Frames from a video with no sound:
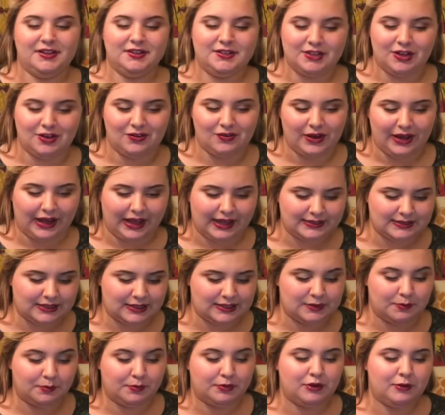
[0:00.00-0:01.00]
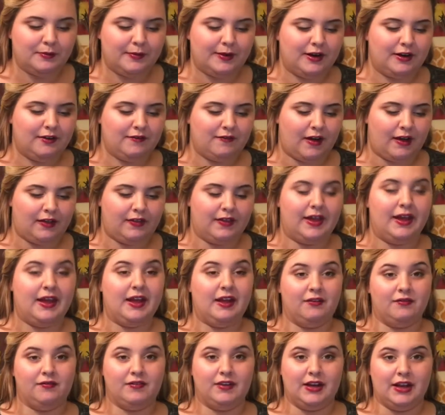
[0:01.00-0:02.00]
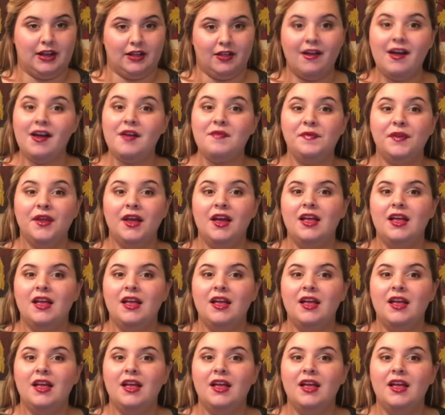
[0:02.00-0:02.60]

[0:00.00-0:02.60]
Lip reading: So I guess it's blueberry, violet, and vanilla.